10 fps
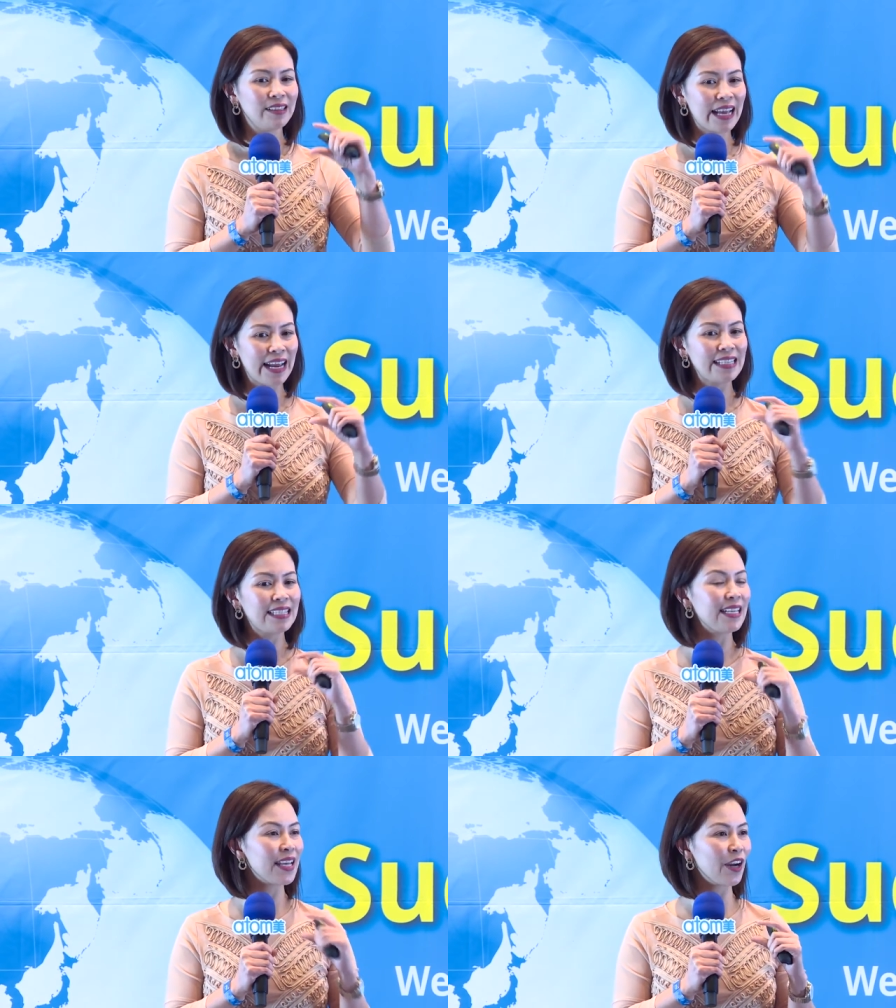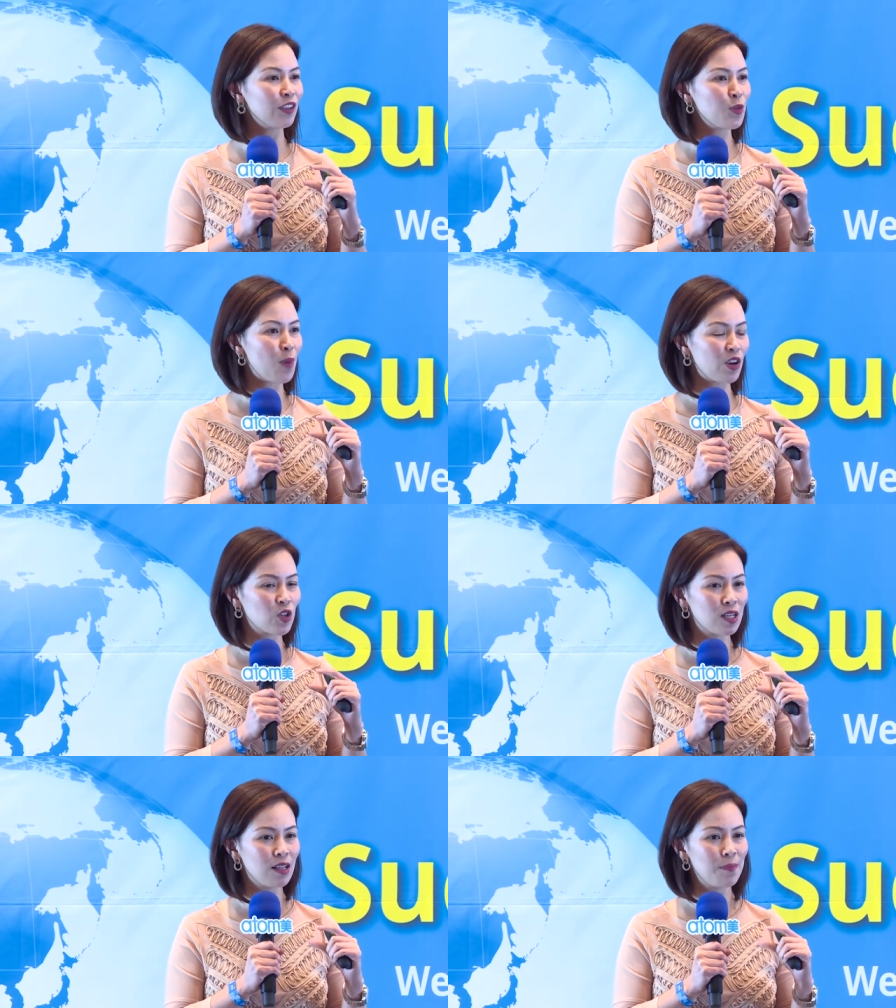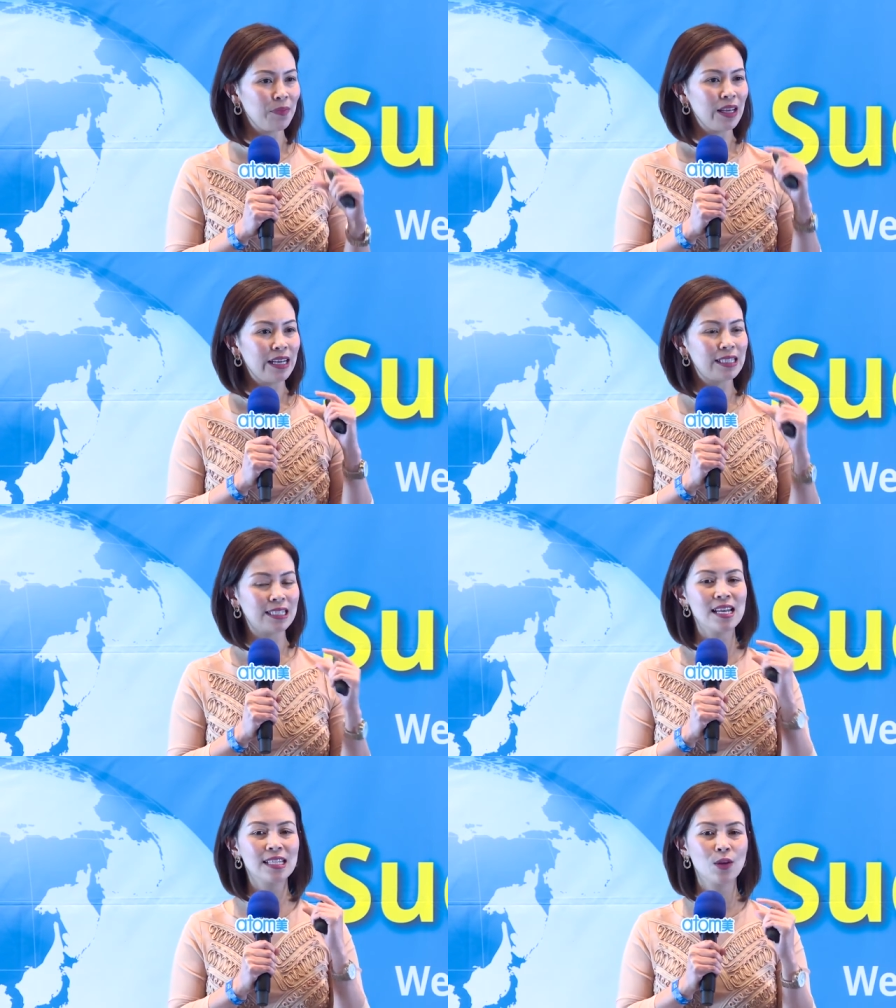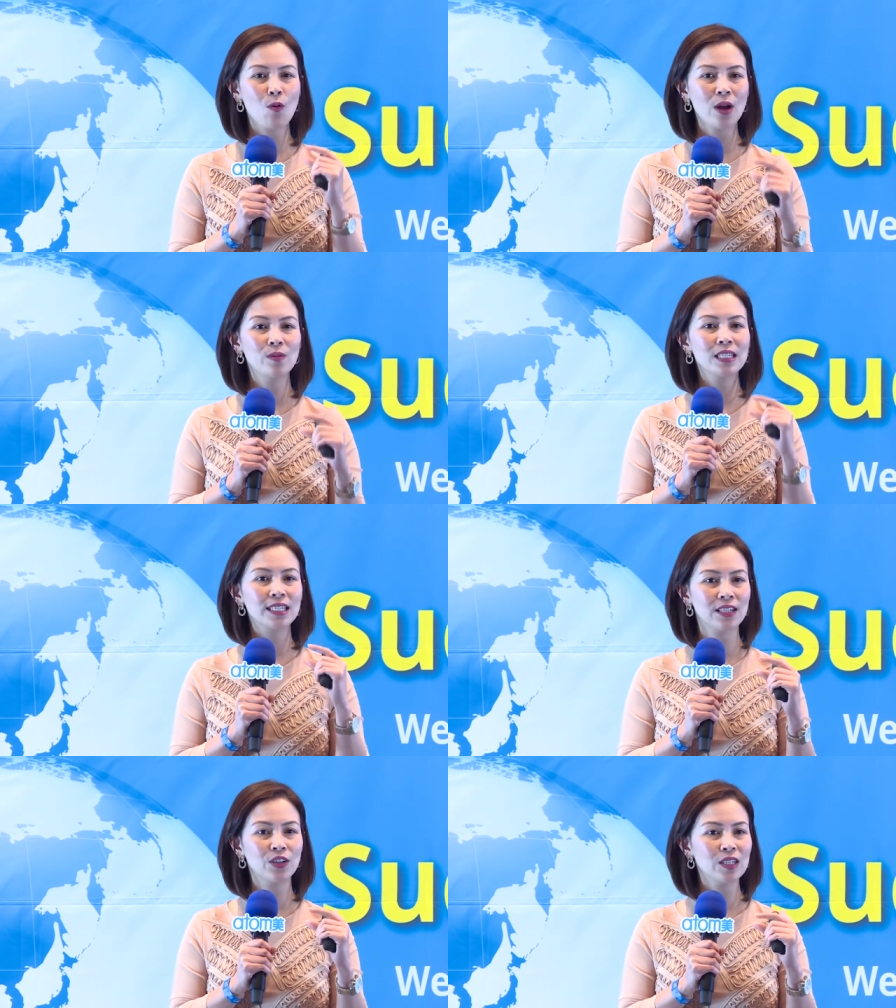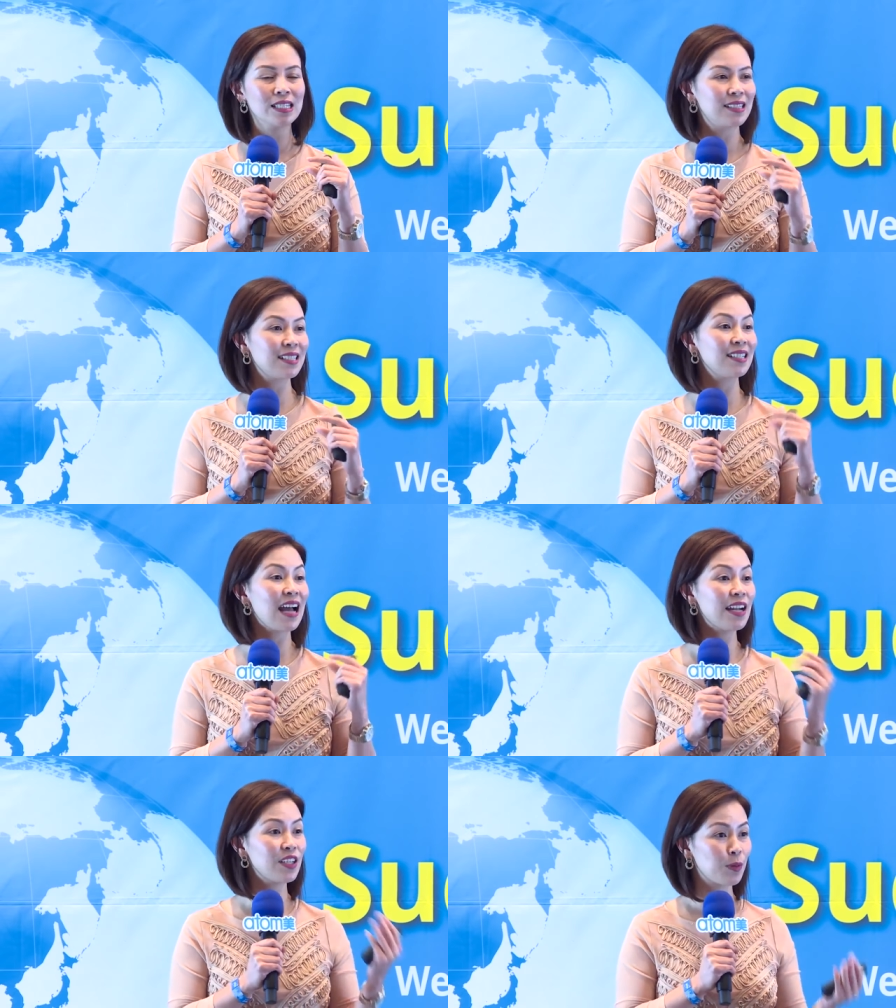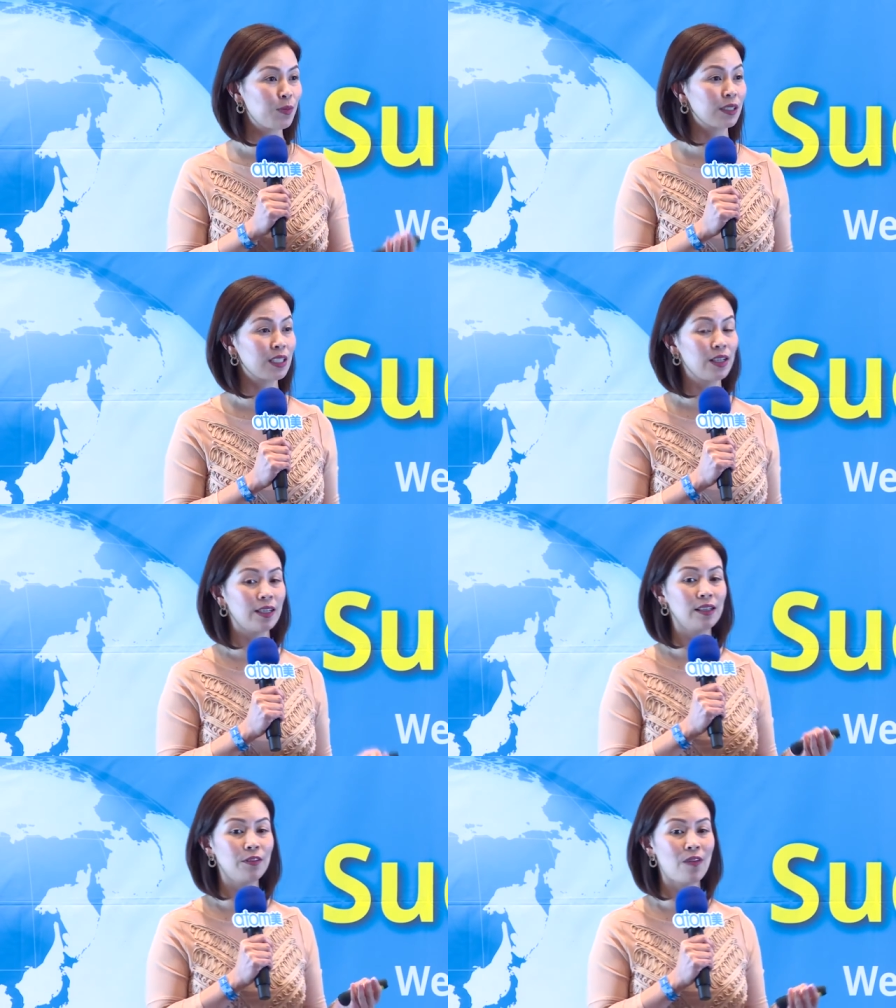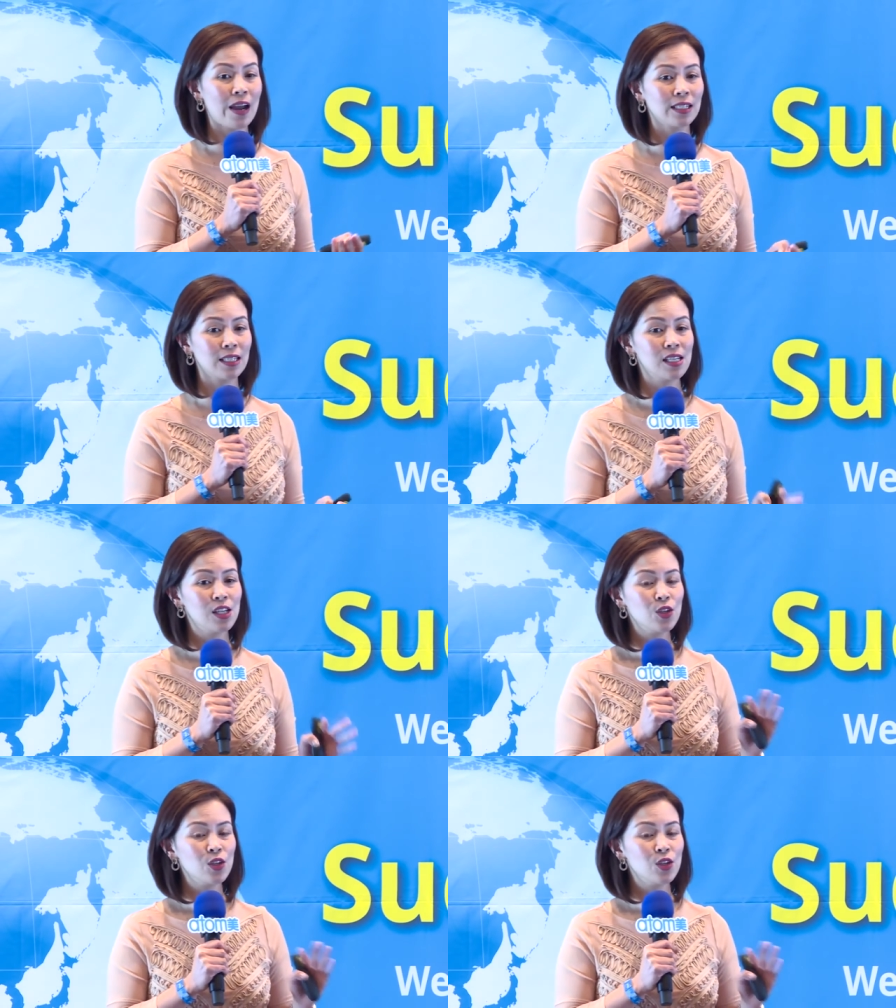the AC Care Special. It has the one with citrus. It has an antibacterial effect.